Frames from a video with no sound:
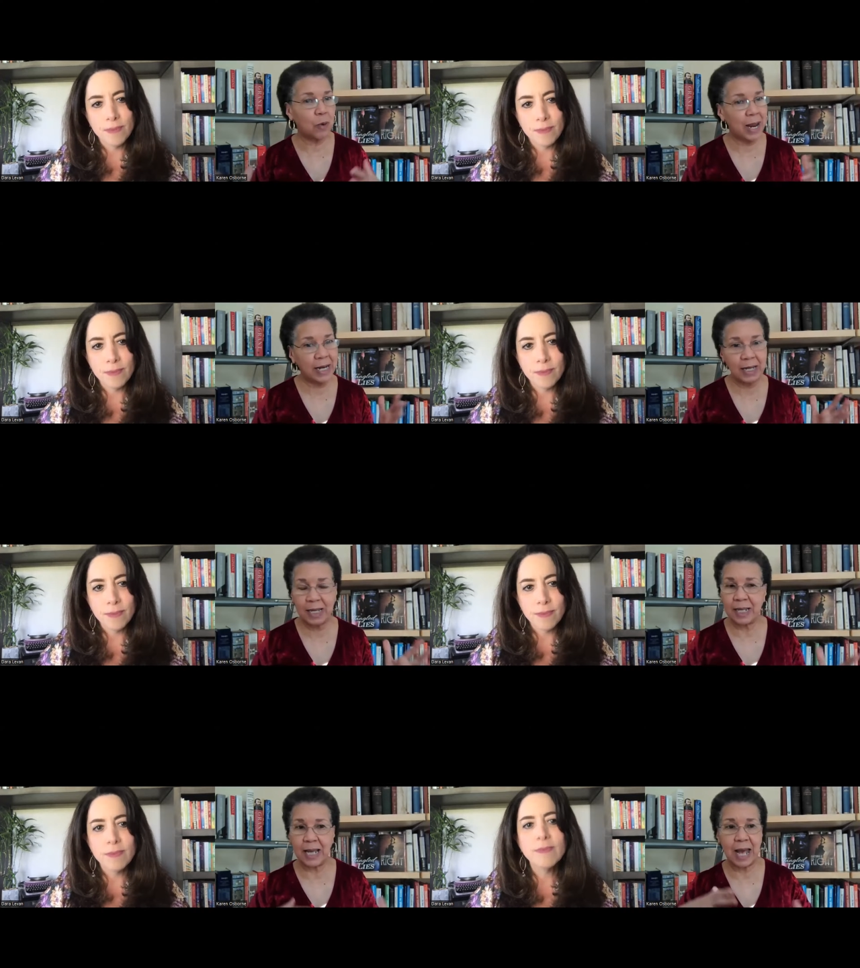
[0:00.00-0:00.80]
Speaker 1: your
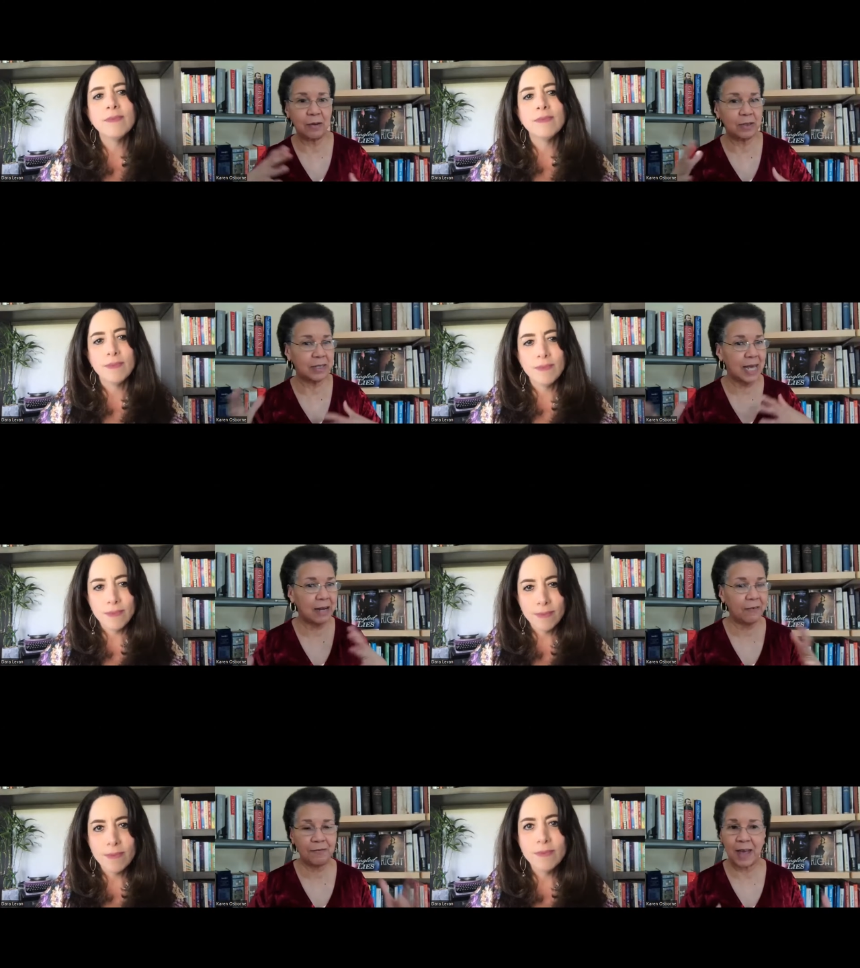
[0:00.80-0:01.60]
writing. How does
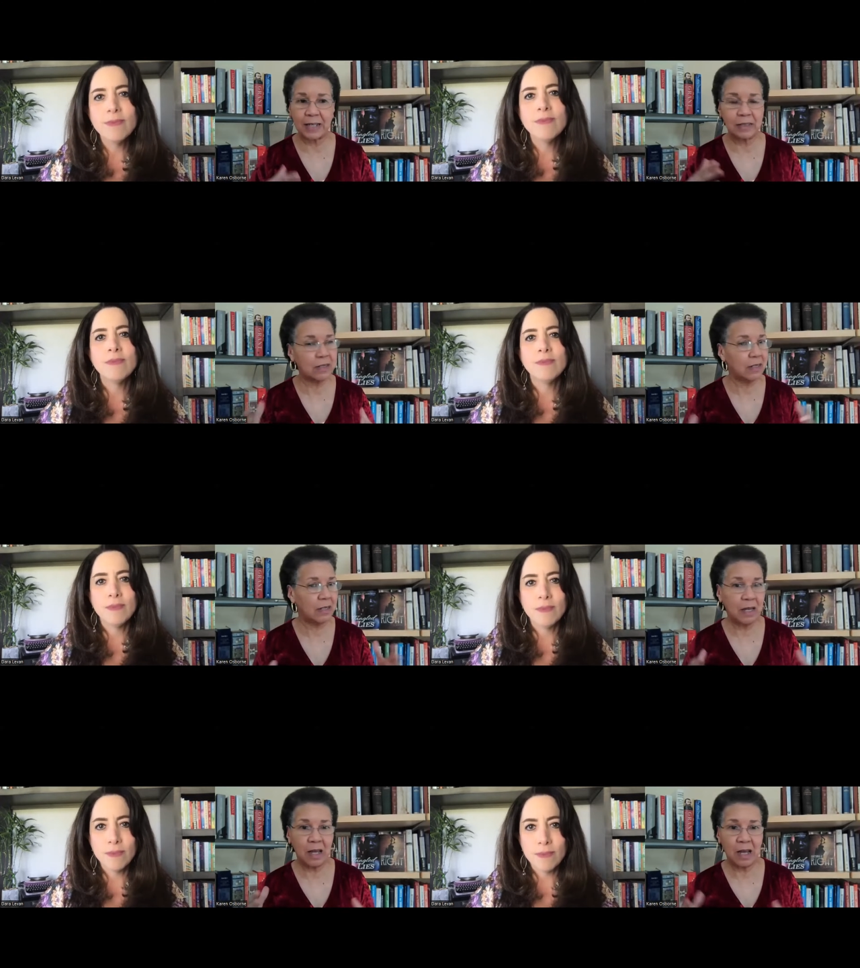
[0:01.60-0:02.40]
that
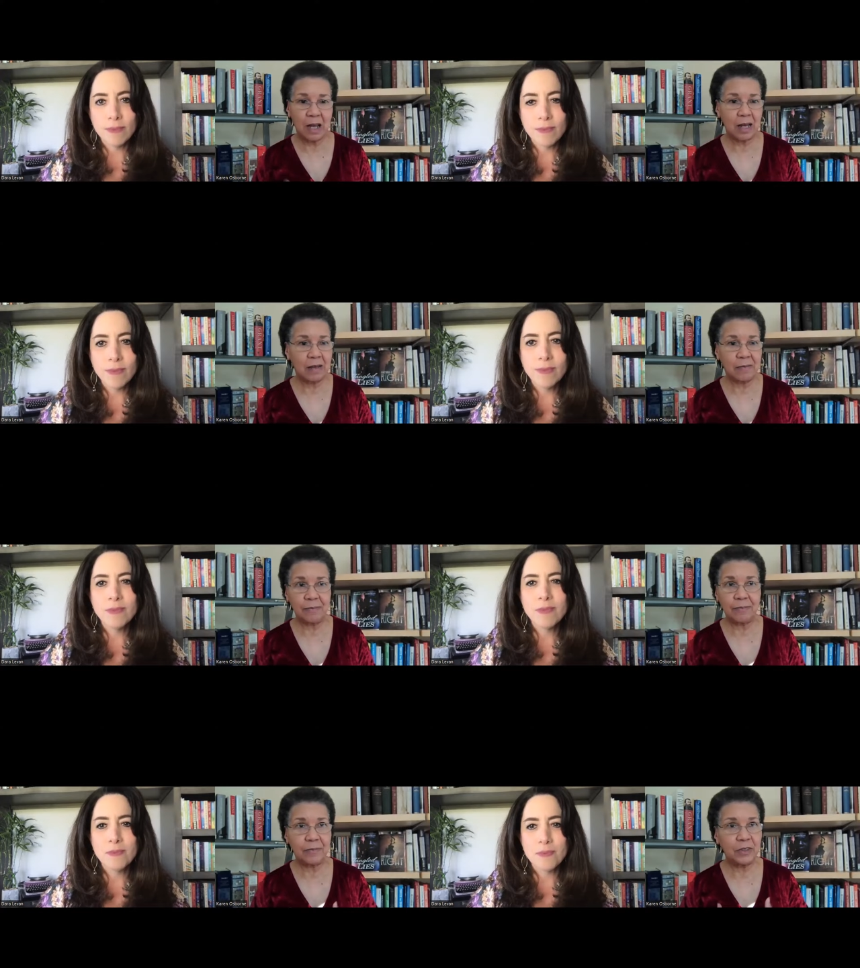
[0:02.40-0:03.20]
affect
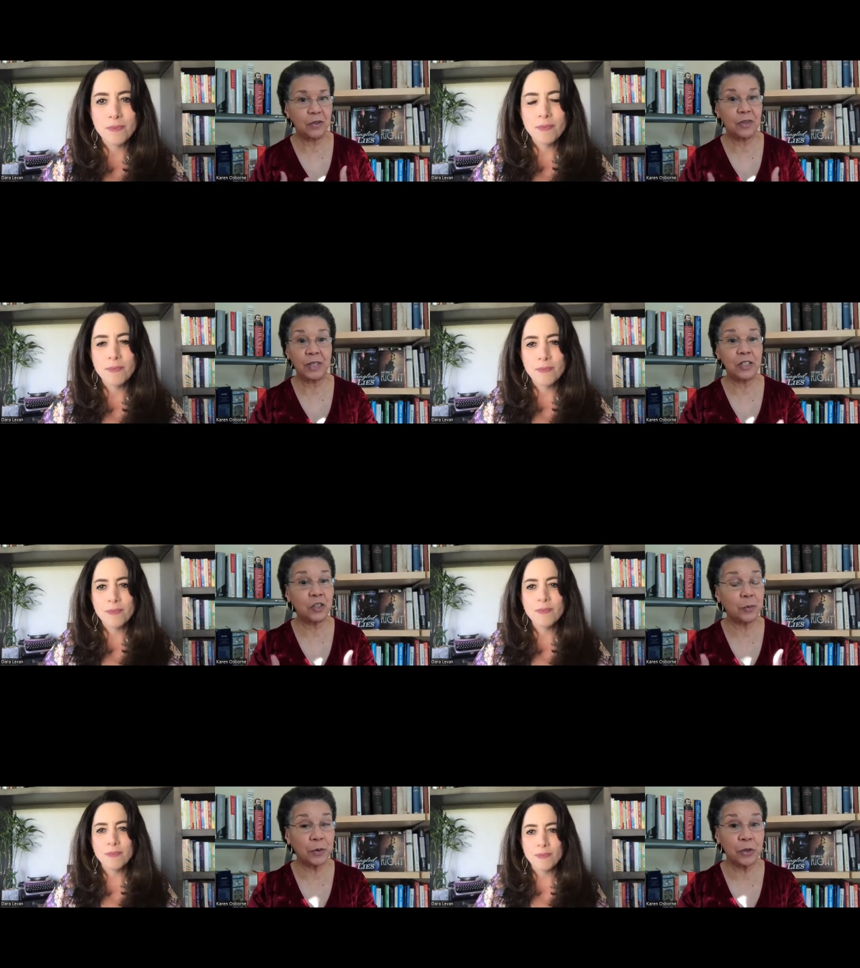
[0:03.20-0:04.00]
um, you know, the
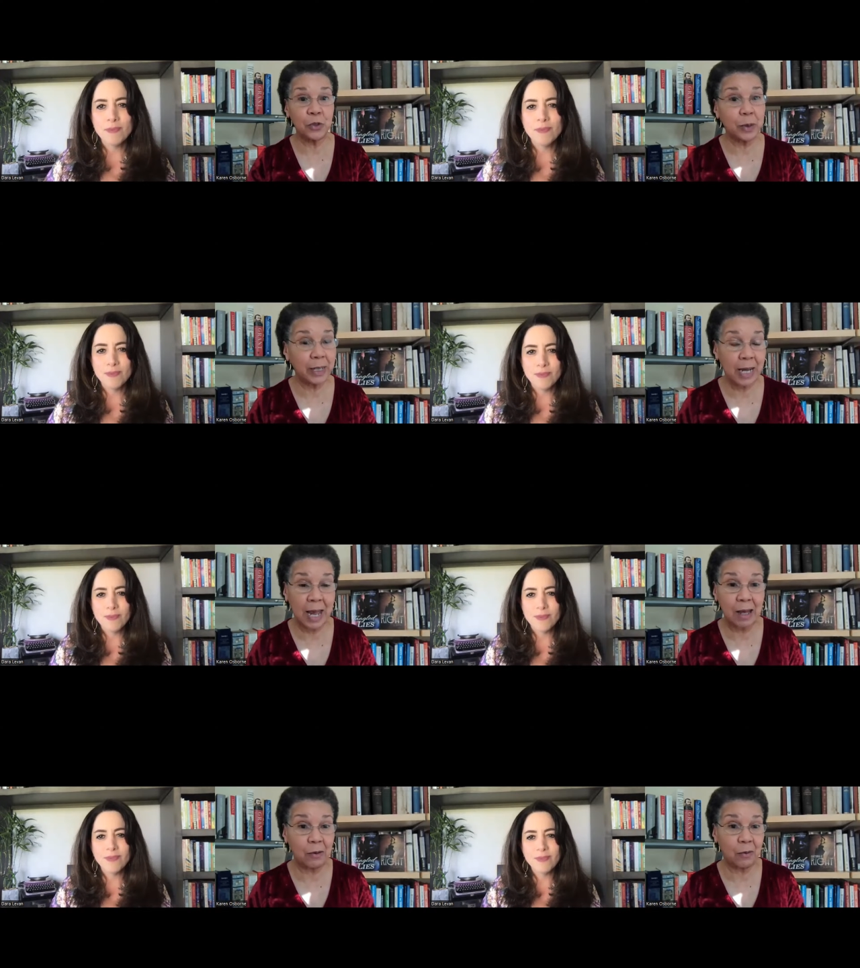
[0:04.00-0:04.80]
things you're
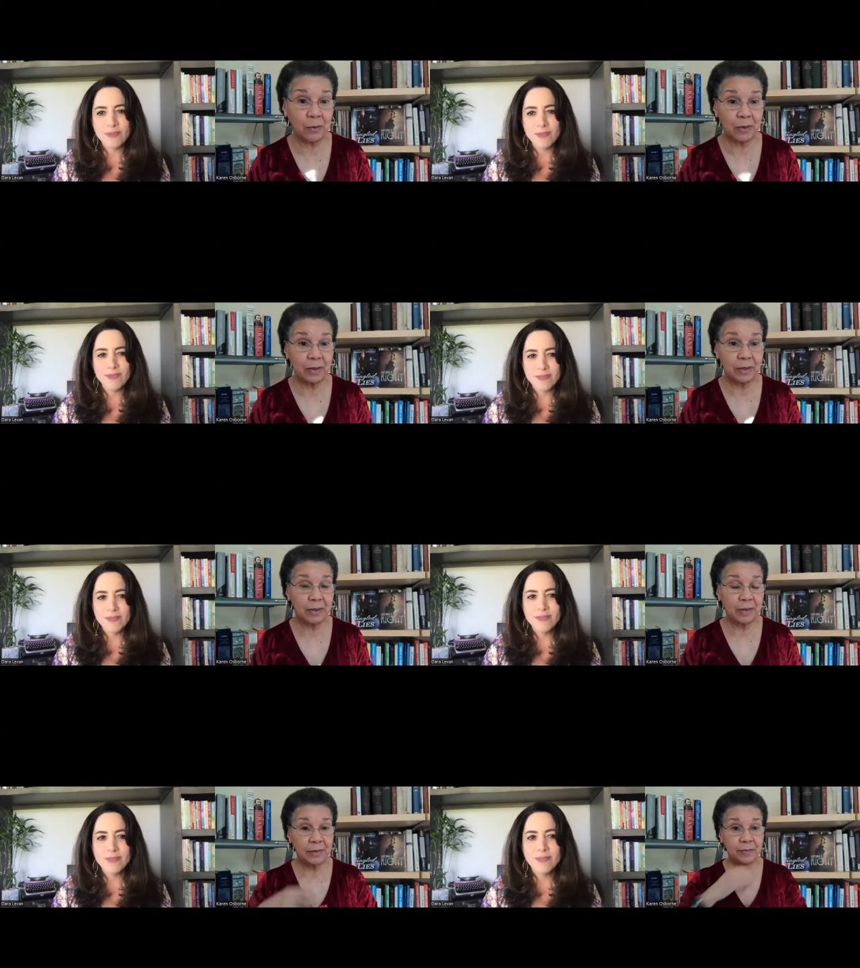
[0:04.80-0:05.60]
pursuing now.
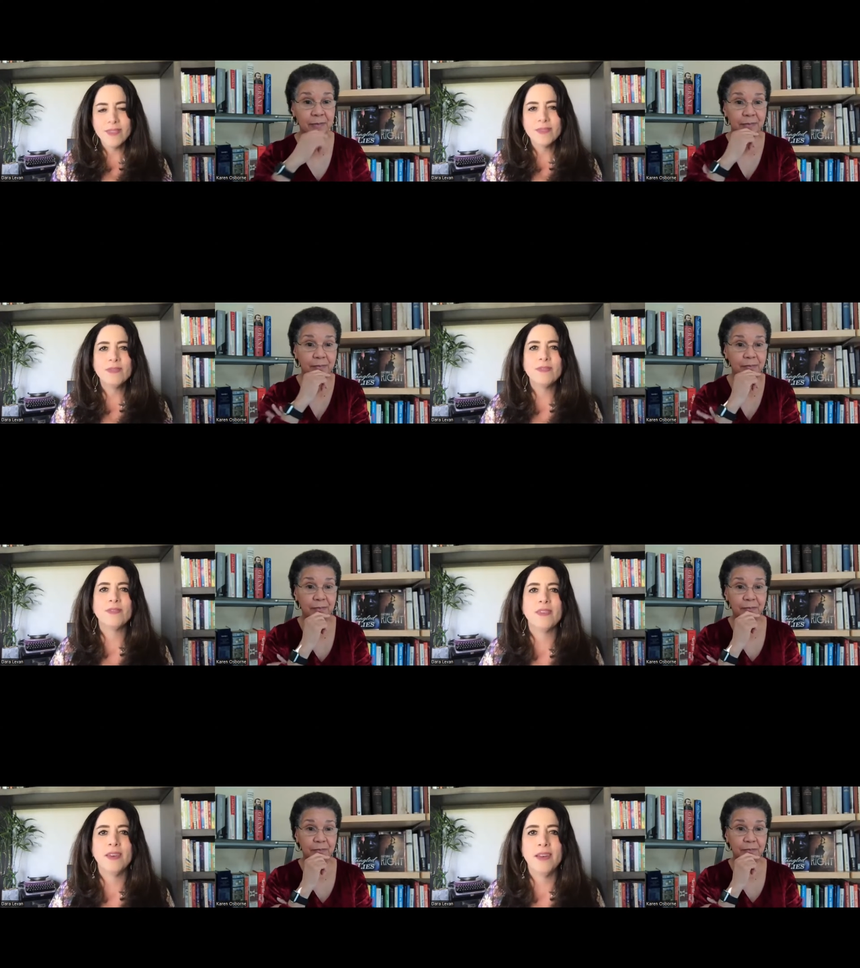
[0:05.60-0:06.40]

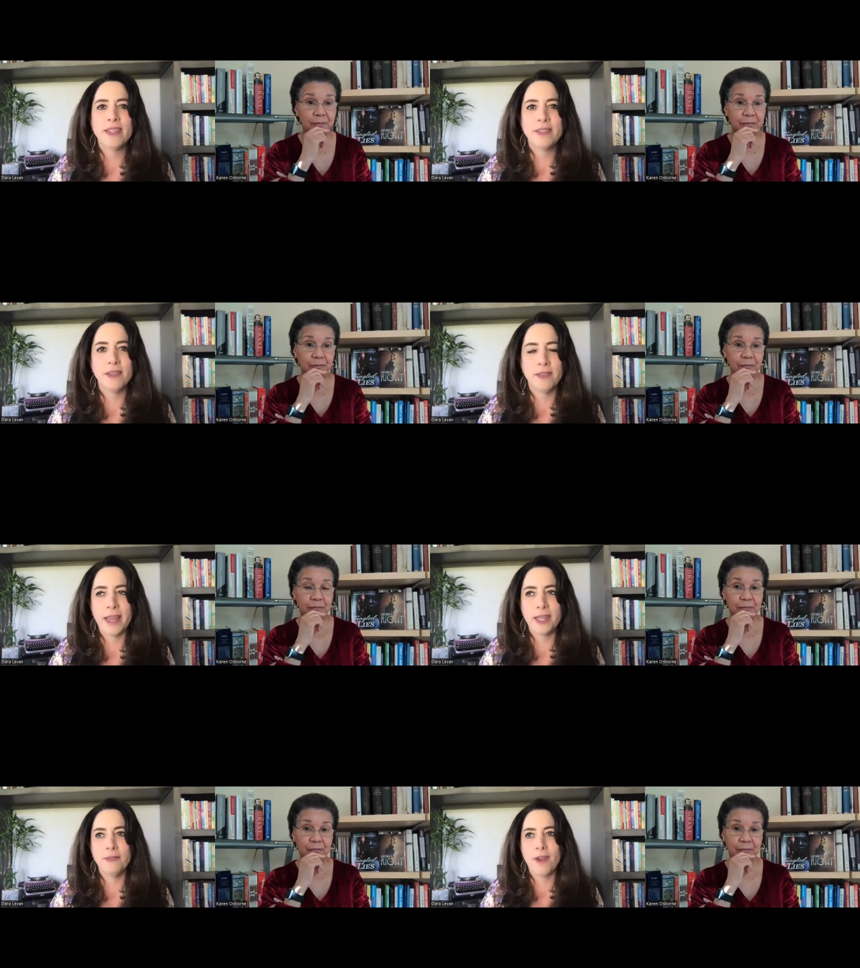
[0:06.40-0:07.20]
Speaker 2: Mm, that's
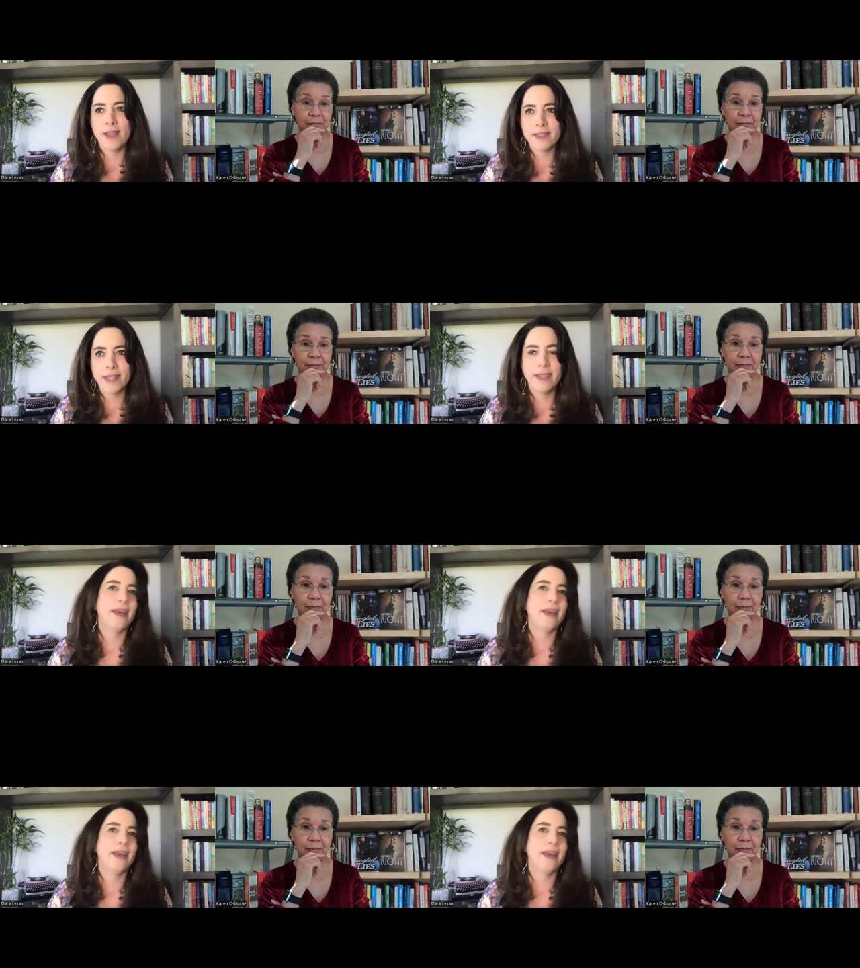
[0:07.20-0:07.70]
thank you for asking